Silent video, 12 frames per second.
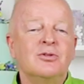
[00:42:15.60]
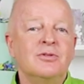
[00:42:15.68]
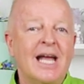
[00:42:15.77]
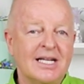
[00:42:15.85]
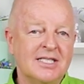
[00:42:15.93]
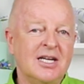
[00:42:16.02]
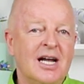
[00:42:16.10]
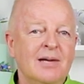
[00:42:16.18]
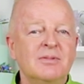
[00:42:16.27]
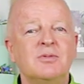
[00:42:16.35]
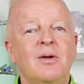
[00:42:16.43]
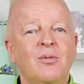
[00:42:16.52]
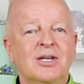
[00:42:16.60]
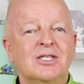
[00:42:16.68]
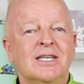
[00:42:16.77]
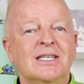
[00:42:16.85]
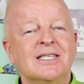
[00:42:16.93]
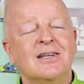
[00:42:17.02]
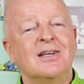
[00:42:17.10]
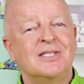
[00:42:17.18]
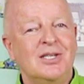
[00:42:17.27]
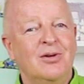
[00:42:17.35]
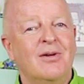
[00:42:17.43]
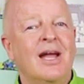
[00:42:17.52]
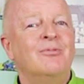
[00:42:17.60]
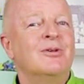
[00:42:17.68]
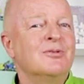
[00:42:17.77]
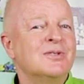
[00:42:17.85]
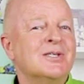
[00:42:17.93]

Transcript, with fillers: till next time, sweet wishes, and I'll see you again real